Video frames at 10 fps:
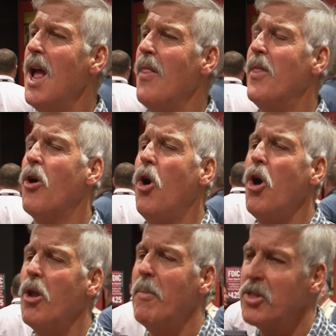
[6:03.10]
They're
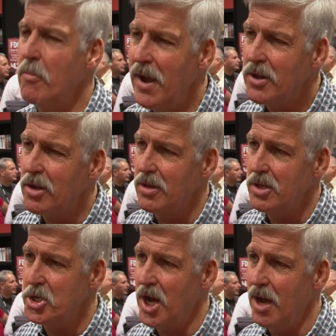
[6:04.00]
all about the basics of the
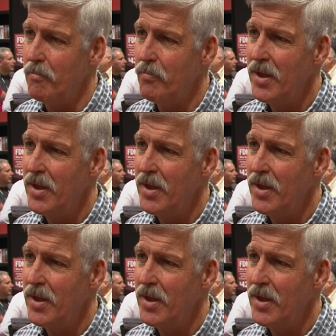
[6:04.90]
job.